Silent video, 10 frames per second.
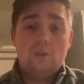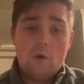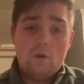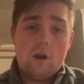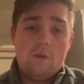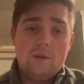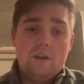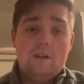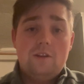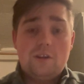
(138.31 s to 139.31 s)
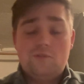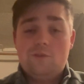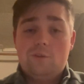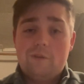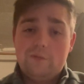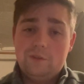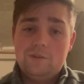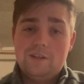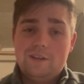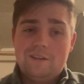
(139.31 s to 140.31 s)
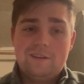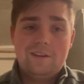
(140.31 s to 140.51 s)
low carbon industrial revolution.